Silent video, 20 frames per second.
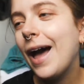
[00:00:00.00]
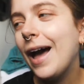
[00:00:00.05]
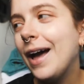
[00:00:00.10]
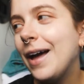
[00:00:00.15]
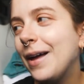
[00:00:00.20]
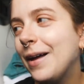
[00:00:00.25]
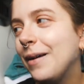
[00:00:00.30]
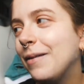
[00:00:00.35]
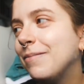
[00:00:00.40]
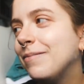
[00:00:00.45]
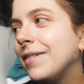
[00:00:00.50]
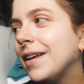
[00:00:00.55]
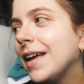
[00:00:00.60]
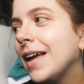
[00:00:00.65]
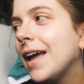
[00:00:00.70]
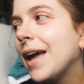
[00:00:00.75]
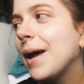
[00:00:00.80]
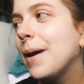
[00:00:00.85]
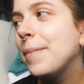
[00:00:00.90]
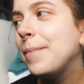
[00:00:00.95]
Um,
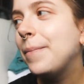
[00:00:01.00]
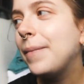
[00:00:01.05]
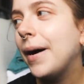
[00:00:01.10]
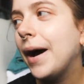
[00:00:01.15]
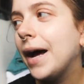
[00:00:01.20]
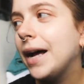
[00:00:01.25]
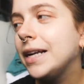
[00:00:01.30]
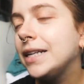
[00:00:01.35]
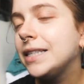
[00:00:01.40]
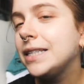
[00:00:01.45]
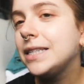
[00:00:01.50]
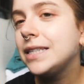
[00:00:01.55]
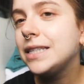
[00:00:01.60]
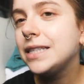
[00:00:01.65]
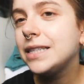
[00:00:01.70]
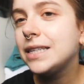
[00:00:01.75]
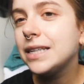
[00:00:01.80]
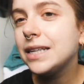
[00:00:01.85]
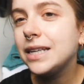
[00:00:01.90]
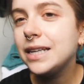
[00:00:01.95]

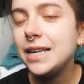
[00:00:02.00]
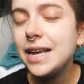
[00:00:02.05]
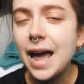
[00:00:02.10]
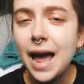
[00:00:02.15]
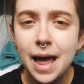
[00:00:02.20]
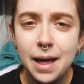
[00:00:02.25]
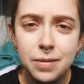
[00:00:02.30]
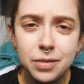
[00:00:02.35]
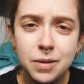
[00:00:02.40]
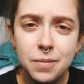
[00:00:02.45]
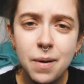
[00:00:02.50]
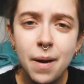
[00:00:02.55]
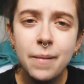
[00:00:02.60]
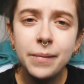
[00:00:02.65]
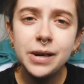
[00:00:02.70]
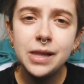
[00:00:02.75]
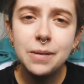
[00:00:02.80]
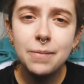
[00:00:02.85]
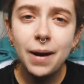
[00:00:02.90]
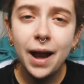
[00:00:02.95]
but yeah, The
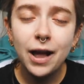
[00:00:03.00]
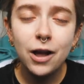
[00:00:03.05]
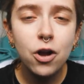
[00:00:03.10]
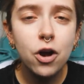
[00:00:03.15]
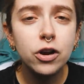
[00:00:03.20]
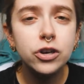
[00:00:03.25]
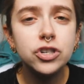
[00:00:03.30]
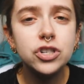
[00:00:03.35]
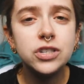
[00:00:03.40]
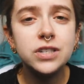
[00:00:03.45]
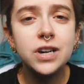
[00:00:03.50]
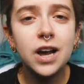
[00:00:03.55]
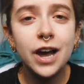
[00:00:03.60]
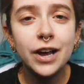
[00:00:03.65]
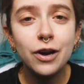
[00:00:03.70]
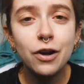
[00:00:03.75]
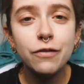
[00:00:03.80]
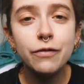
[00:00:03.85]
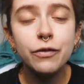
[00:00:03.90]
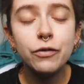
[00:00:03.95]
Mermaid in the Black Conch
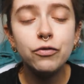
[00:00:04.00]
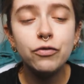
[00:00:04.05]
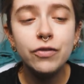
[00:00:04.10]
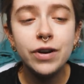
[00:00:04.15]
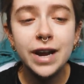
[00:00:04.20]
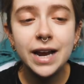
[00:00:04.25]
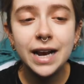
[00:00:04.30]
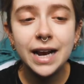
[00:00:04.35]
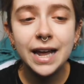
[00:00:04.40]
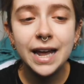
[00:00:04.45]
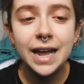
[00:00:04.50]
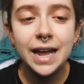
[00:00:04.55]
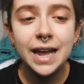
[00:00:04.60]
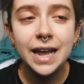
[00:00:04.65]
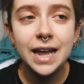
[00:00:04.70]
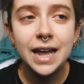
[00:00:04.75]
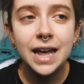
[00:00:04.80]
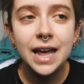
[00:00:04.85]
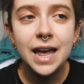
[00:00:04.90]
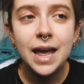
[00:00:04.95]
started off
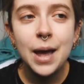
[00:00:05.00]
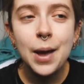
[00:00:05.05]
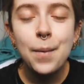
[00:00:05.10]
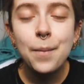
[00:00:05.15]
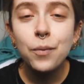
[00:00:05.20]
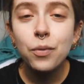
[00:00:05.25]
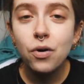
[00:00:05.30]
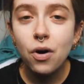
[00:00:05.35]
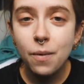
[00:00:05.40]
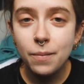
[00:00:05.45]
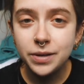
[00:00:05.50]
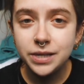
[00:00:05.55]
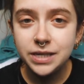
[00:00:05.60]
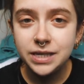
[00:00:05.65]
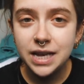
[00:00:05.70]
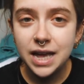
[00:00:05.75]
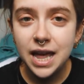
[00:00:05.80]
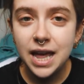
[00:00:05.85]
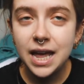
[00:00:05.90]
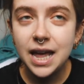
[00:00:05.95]
really
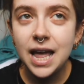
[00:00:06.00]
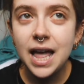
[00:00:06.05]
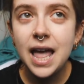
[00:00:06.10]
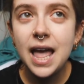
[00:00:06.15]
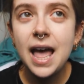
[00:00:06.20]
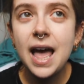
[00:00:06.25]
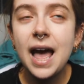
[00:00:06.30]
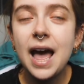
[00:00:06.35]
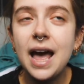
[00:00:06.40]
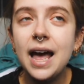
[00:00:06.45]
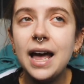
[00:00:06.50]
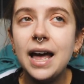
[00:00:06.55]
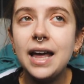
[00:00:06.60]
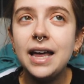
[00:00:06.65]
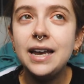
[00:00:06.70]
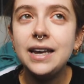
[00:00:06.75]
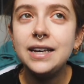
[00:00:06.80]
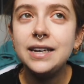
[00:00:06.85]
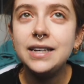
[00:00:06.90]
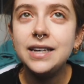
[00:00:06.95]
promising
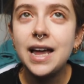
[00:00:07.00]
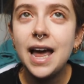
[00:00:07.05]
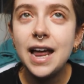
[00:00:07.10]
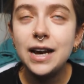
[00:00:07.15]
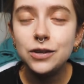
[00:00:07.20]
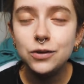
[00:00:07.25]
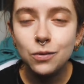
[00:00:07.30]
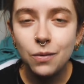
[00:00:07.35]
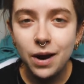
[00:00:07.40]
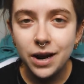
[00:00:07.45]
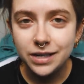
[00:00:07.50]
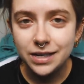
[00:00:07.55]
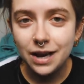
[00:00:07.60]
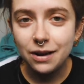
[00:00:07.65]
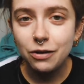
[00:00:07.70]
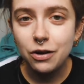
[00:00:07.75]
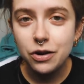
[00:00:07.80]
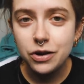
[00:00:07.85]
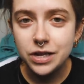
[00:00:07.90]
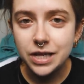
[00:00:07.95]
and hence why I
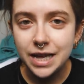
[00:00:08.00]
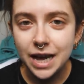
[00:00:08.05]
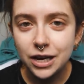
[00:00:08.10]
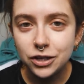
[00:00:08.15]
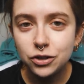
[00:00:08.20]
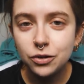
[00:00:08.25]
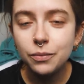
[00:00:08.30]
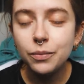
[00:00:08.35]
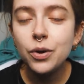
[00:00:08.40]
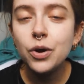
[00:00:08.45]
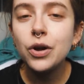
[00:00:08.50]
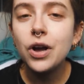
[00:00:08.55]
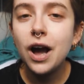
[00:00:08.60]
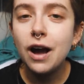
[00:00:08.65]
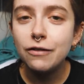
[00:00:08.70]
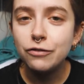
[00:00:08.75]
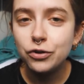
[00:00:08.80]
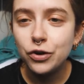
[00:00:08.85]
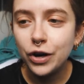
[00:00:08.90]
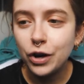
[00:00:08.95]
downloaded the actual book
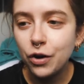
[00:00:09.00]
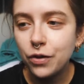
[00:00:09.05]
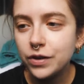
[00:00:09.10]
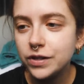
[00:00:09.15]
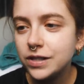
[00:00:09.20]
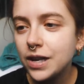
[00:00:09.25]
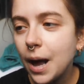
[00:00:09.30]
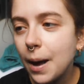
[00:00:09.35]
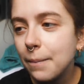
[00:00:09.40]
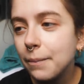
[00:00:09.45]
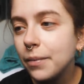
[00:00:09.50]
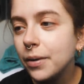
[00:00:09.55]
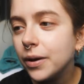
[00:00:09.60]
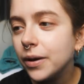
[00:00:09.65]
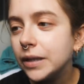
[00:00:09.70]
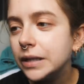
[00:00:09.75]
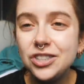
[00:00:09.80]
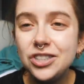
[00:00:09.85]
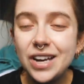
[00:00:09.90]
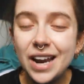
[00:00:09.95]
after I got the
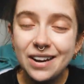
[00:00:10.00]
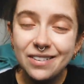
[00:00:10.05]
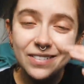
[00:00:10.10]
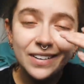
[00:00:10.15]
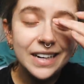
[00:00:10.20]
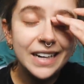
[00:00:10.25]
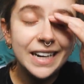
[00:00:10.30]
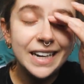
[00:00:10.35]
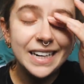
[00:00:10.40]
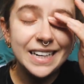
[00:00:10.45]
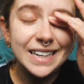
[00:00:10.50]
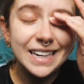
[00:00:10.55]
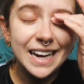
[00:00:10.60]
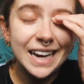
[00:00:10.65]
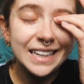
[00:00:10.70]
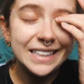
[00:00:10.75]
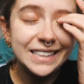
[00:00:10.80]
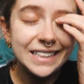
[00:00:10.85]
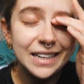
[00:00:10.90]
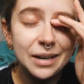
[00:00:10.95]
sample. Generally
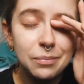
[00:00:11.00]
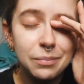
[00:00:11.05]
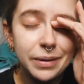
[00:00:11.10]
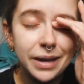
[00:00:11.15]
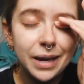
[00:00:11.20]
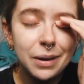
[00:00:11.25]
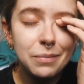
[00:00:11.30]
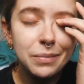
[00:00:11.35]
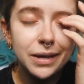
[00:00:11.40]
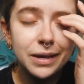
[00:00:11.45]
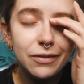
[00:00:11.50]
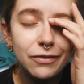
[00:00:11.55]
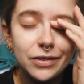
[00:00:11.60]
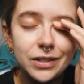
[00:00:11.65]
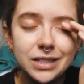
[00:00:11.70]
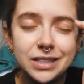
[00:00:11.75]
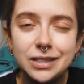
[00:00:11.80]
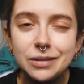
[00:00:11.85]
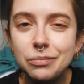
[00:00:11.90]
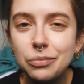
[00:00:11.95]
ended up being a bit of a
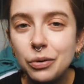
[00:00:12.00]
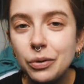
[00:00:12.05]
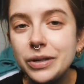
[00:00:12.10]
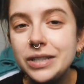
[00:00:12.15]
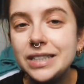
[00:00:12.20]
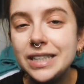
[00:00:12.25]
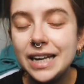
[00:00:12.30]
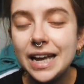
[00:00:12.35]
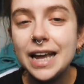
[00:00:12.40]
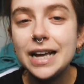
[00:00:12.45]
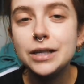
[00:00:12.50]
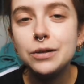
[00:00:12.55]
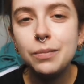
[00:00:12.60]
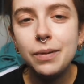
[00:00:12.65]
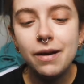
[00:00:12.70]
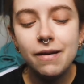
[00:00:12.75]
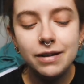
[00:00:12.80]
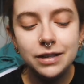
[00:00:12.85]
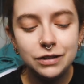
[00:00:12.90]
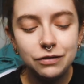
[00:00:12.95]
disappointing
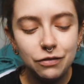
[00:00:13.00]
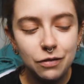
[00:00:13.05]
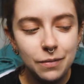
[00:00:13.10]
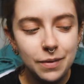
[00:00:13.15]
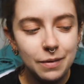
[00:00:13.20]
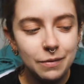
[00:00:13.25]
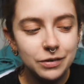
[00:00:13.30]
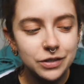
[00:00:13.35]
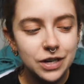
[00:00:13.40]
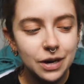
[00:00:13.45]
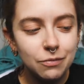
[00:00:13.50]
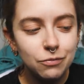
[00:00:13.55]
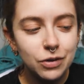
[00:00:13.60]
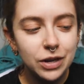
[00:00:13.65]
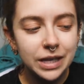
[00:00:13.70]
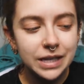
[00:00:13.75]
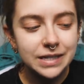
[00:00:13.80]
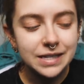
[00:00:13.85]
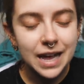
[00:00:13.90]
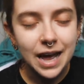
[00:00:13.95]
experience for me, which I'm
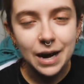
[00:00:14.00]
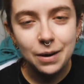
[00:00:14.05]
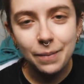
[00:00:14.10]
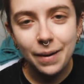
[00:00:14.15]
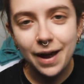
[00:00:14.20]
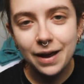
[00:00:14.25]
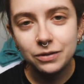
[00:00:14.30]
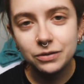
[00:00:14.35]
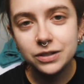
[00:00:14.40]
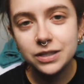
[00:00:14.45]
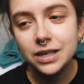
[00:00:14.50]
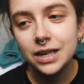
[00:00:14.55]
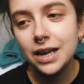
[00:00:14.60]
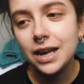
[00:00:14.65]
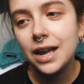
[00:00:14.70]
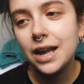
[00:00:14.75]
really sad about